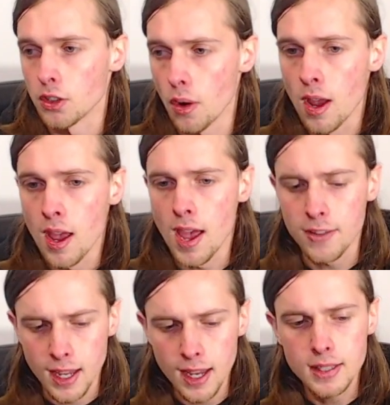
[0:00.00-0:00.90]
So,
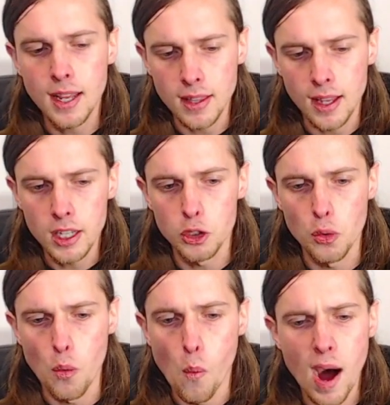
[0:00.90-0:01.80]
if kids are the
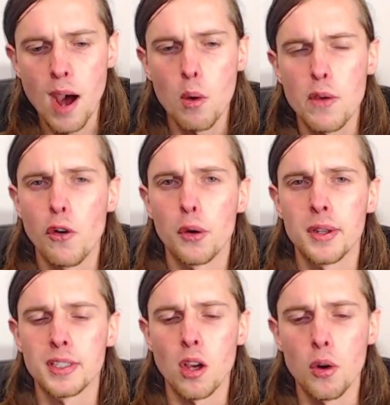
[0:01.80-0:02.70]
issue, why are we
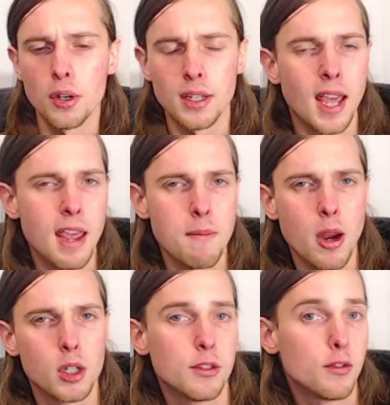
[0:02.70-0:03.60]
focusing on gay
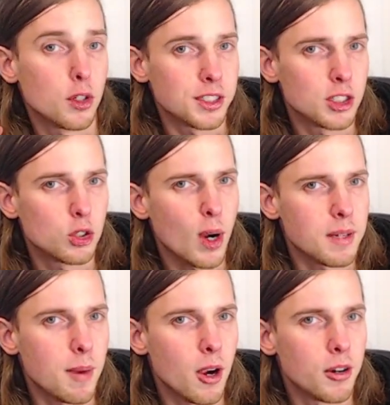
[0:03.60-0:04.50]
marriage versus
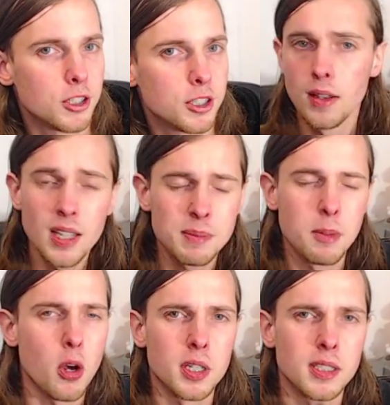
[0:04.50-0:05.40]
straight marriage? Let's
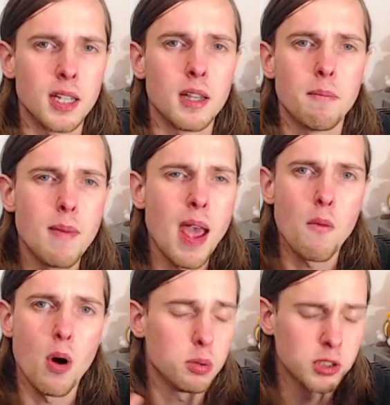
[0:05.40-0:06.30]
be honest here Matt
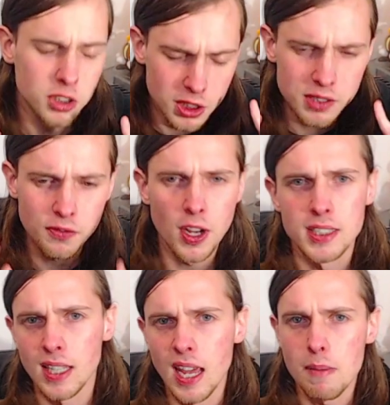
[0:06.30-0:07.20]
Walsh just
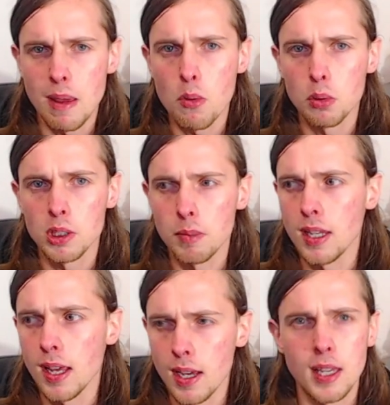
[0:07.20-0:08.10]
finds gay people to
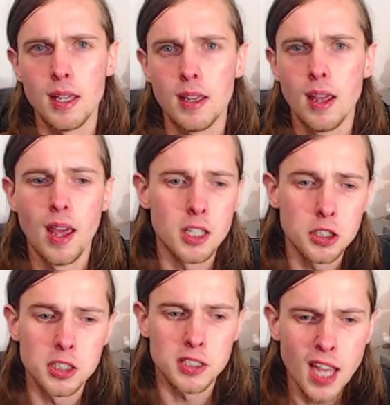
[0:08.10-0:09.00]
be icky. He
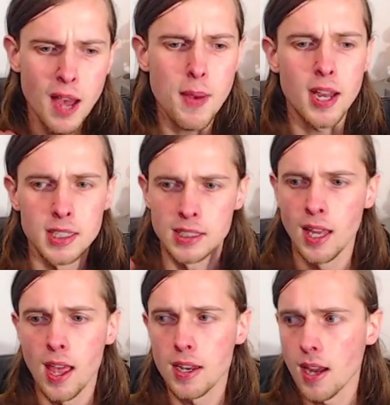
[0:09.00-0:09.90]
should just come out and
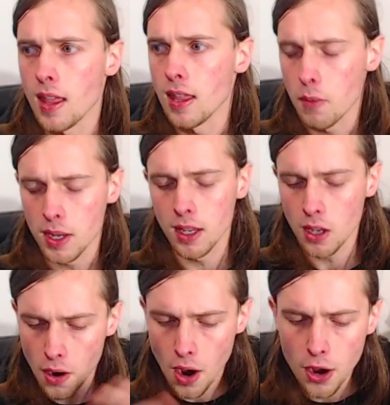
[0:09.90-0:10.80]
say it, and then we can
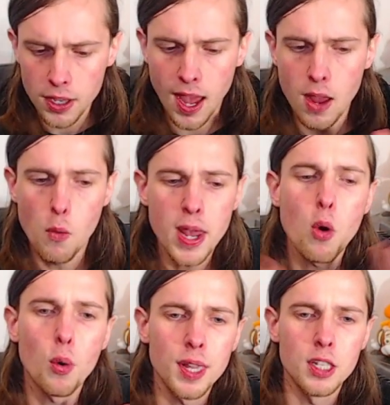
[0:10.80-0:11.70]
go, okay, we
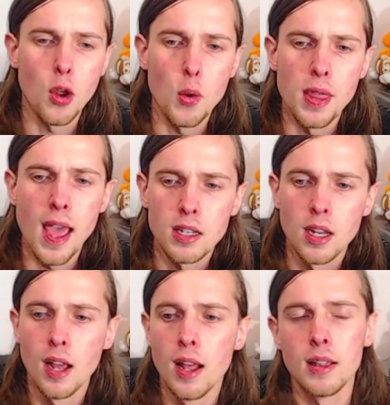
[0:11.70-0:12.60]
already knew that.
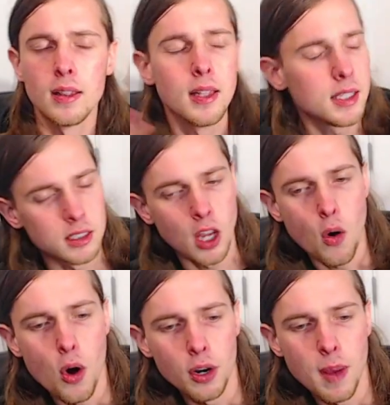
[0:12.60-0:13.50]
Let's
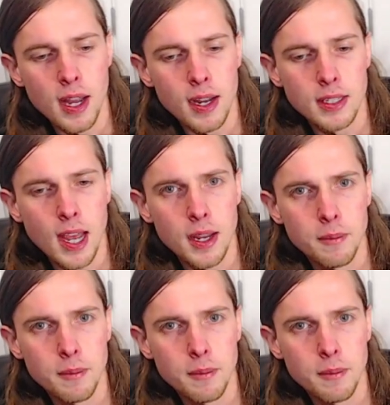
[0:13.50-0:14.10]
go on about our day.